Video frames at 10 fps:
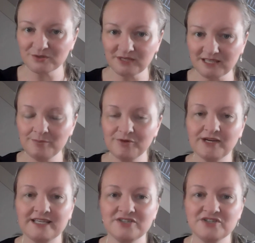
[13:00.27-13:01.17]
keep your
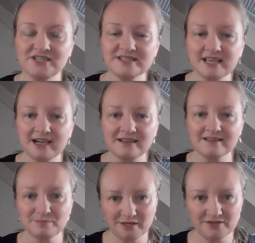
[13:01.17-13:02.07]
energy as high as
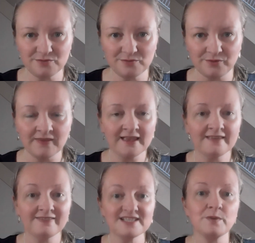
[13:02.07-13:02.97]
possible.
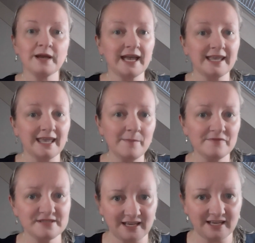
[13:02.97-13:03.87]
That's why I
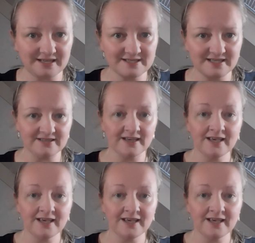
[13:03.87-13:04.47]
emphasize it.